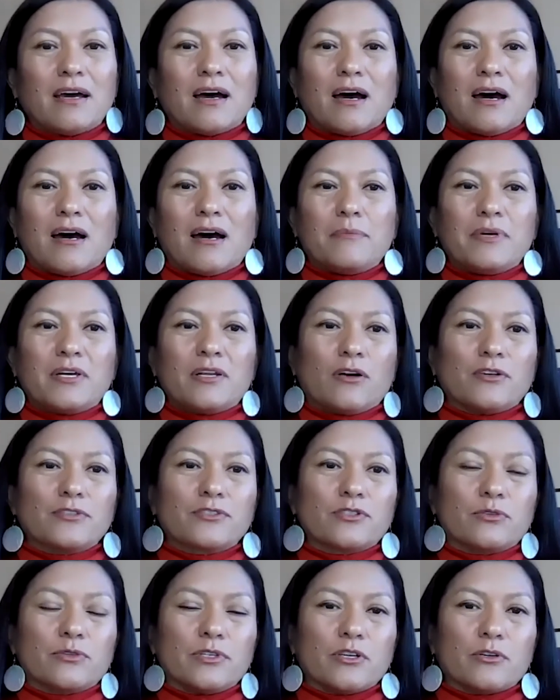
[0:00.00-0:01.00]
Um, it
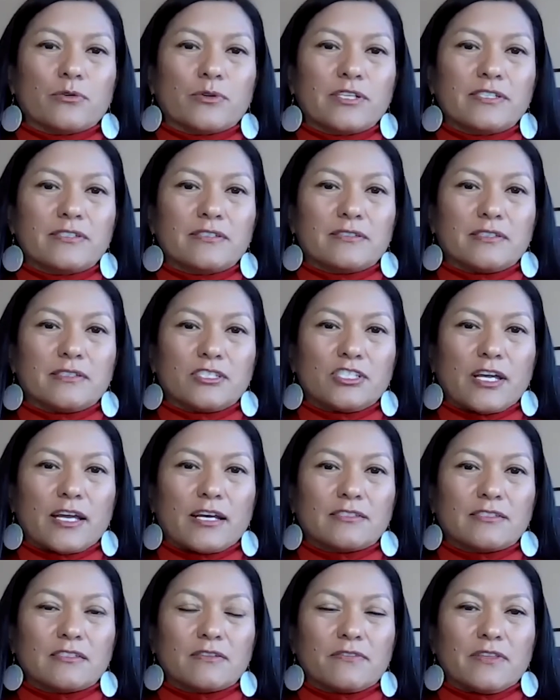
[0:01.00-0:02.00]
also increases the
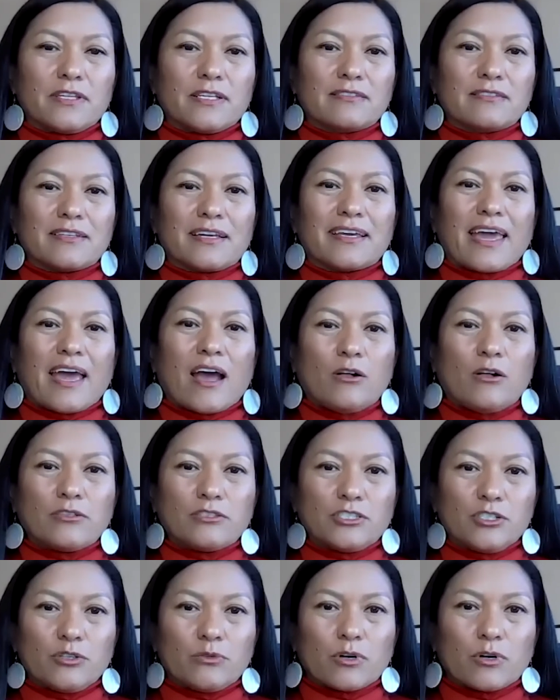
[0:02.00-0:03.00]
chance of things like
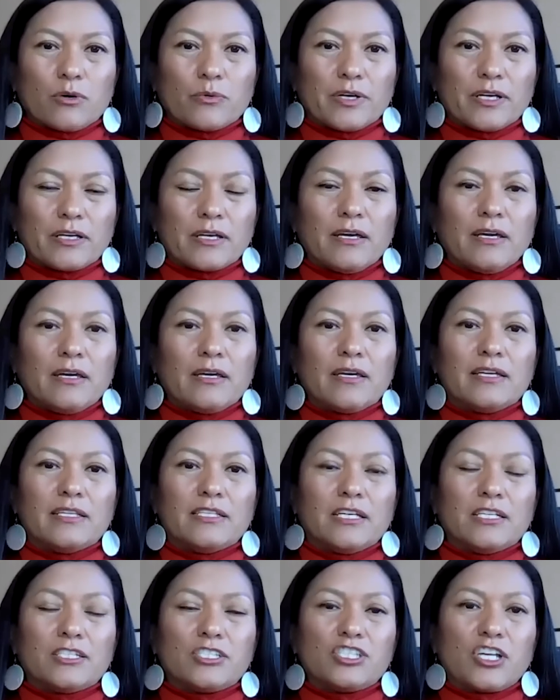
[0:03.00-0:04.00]
algae growing
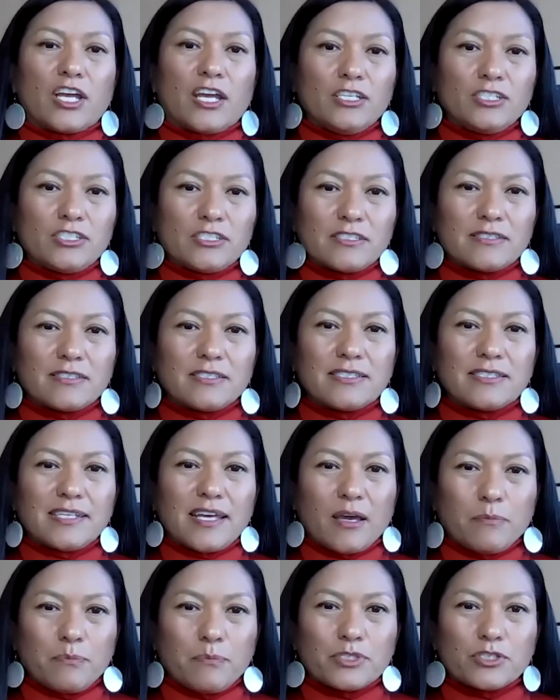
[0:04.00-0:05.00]
it, it changes the
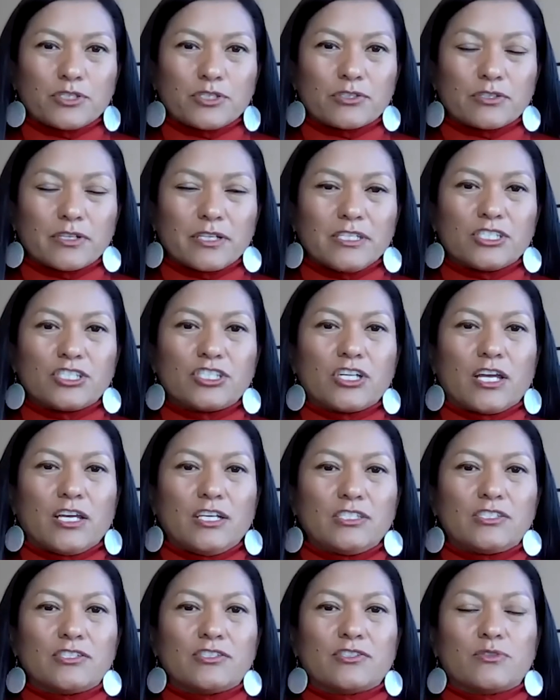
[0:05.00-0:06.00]
temperature. It
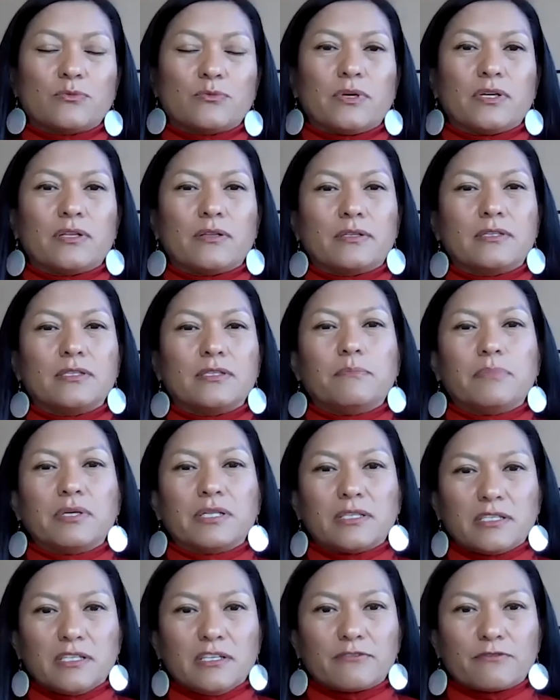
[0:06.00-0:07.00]
changes the, the
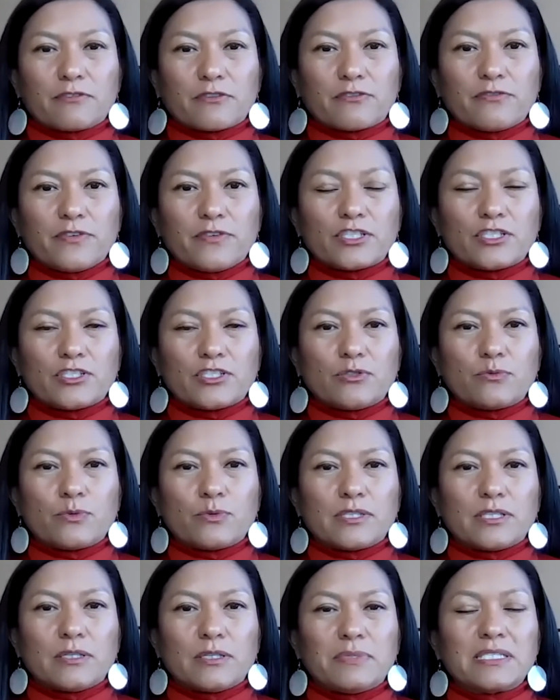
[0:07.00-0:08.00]
ability for fish to
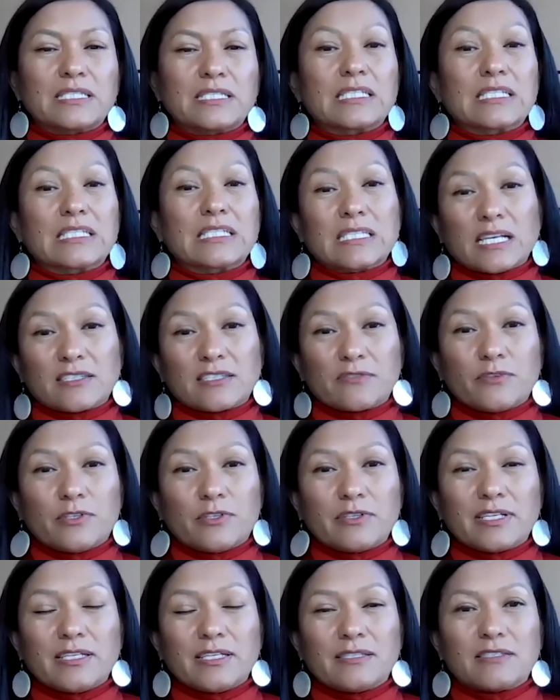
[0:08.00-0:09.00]
really be
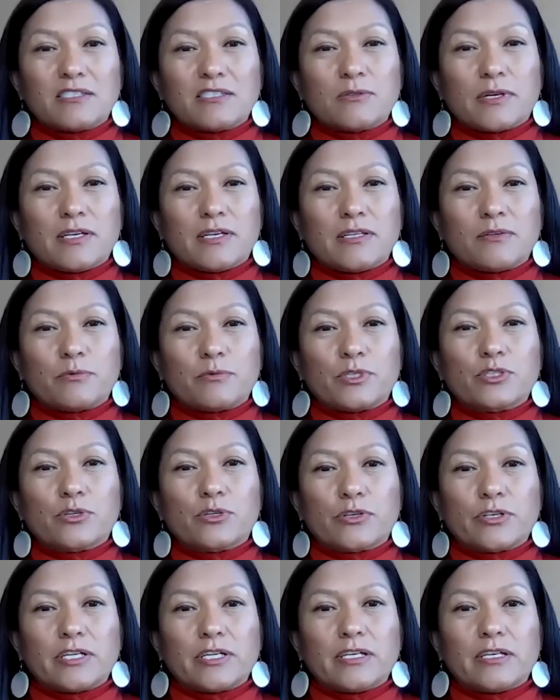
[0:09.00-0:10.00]
successful in, in
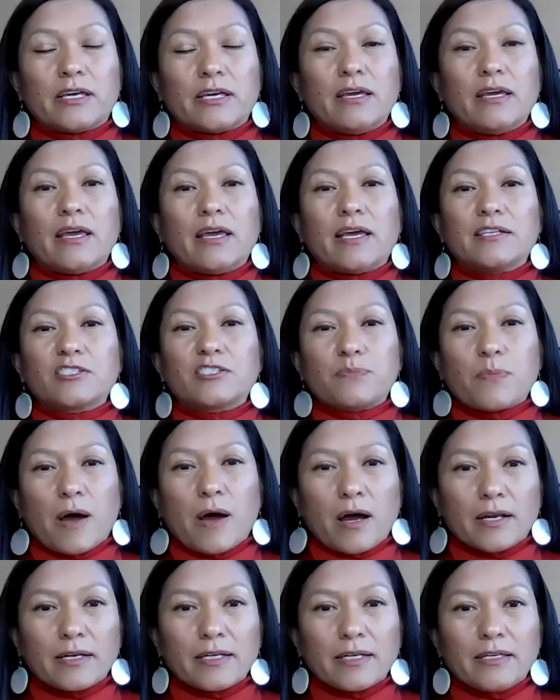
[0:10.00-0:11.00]
returning and
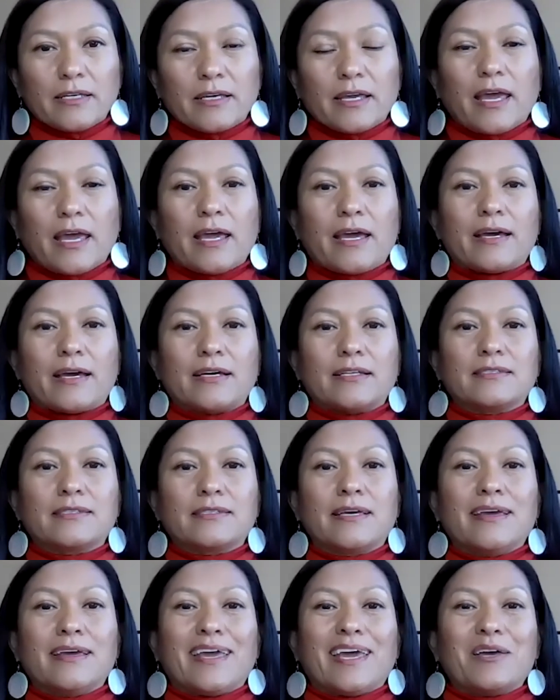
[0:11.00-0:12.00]
spawning and,
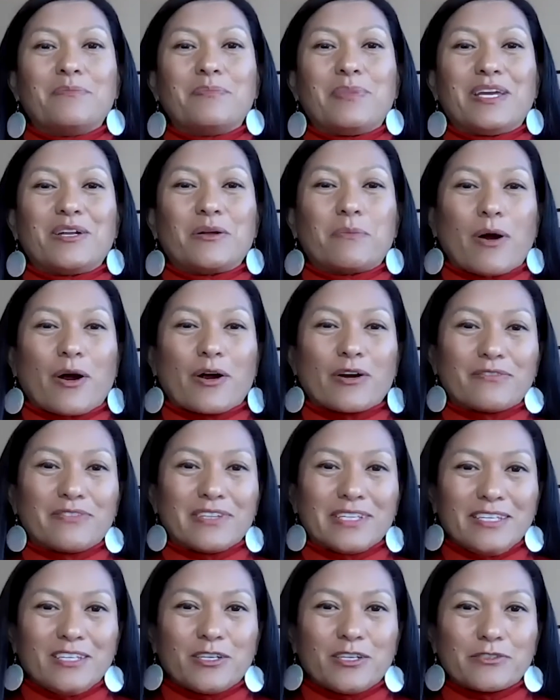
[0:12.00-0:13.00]
and being a part of
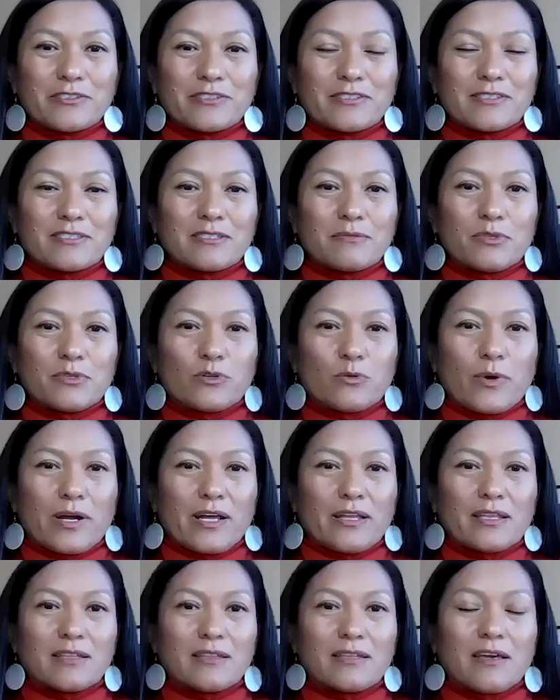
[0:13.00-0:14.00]
the ecosystem in the
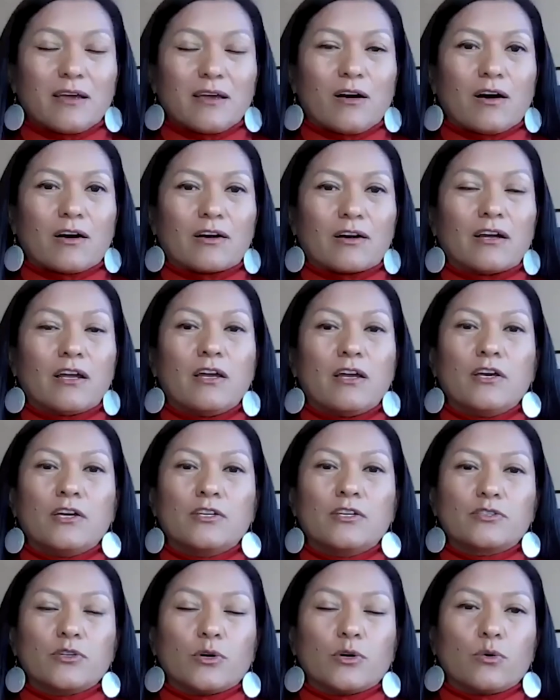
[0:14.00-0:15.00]
way that they are.
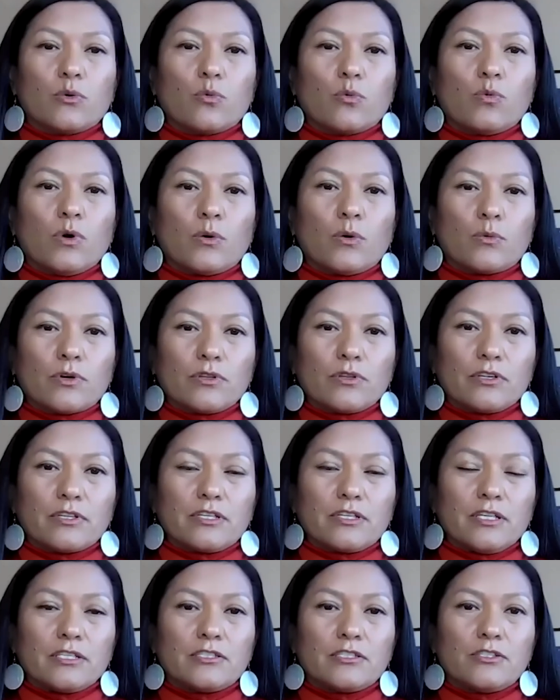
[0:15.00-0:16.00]
So what we're
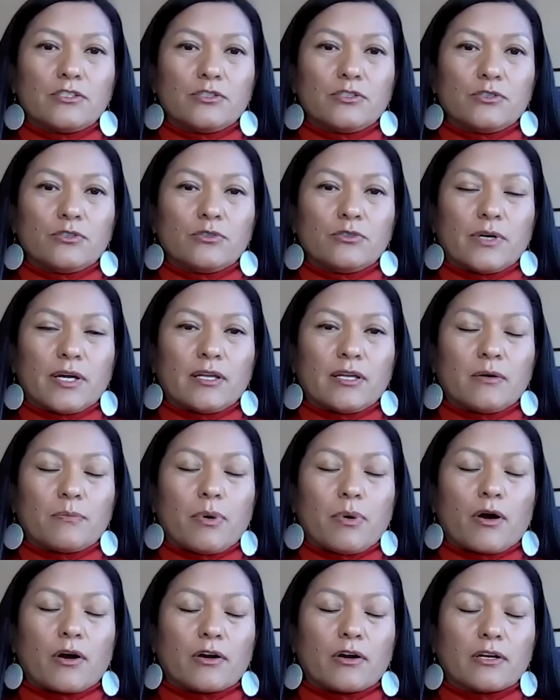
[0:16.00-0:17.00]
looking to do and a
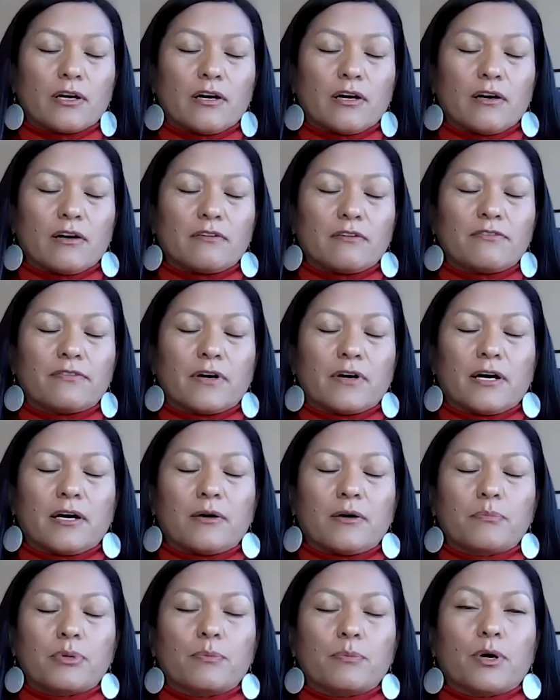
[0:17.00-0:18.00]
part of
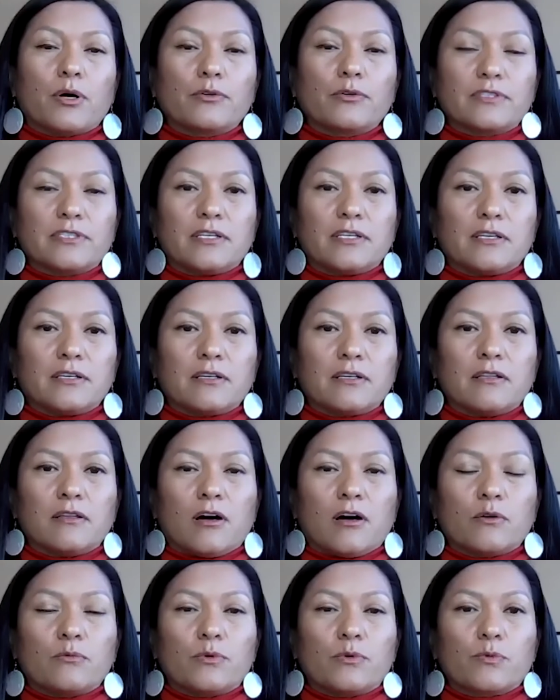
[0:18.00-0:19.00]
uh, proposing
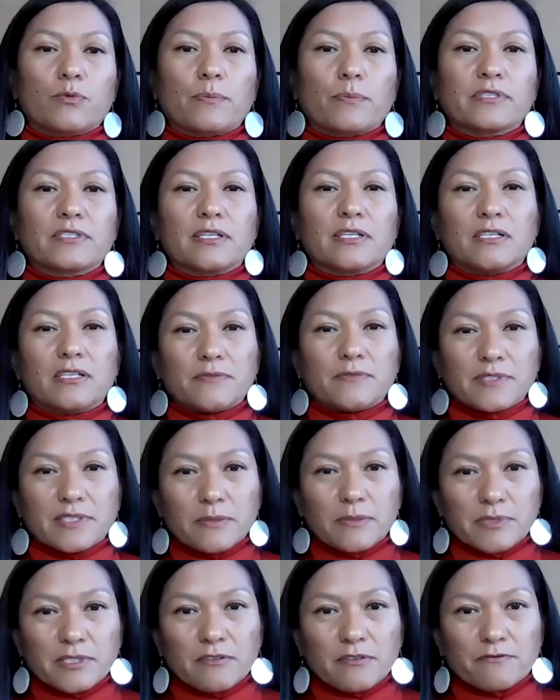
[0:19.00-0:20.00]
along with Representative
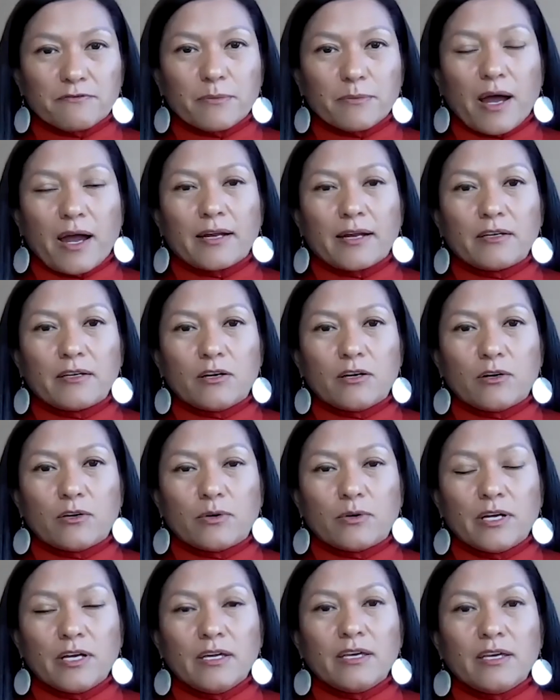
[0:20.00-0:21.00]
Simpson from
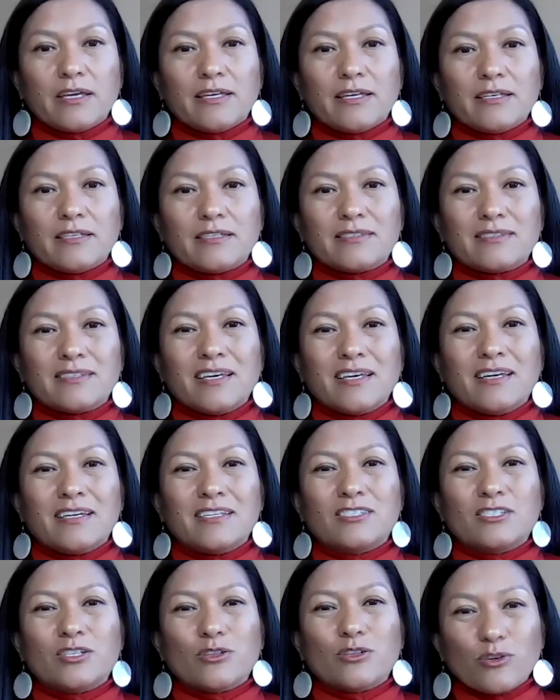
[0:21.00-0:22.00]
Idaho is
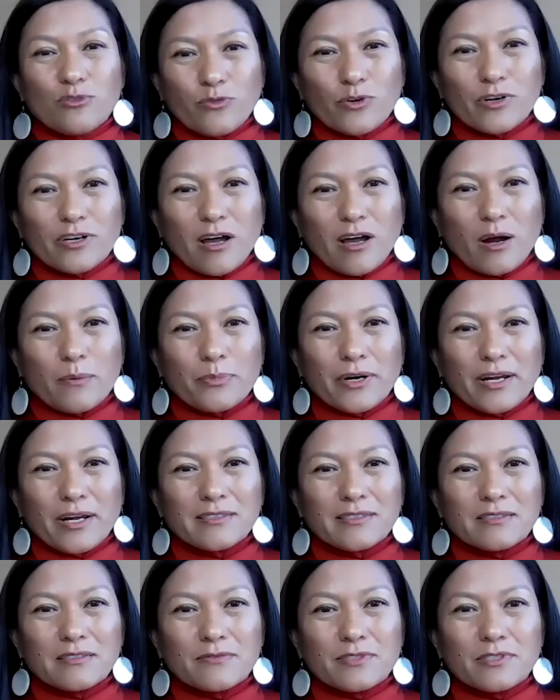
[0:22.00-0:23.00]
to look for a
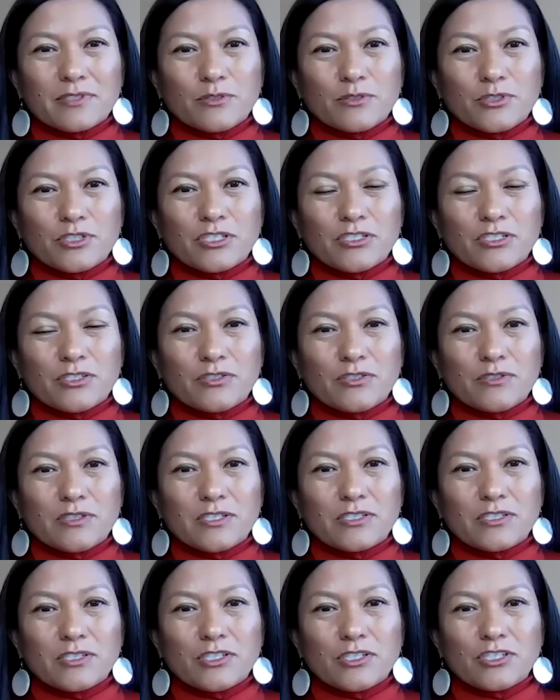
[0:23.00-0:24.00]
comprehensive solution to
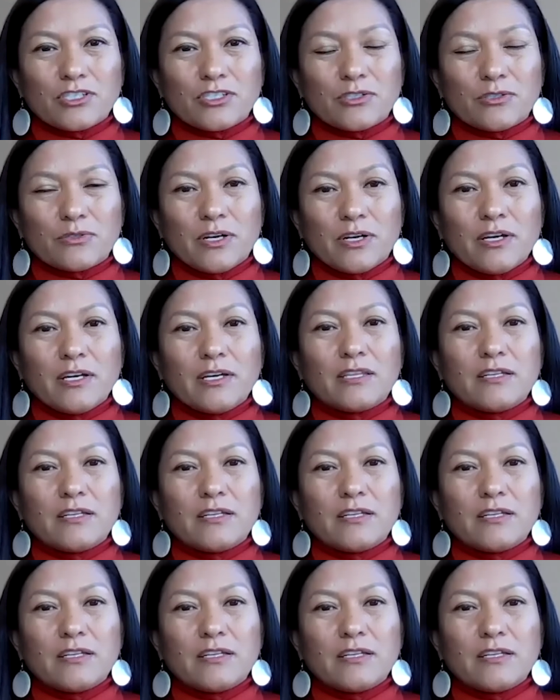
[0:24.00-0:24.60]
this issue.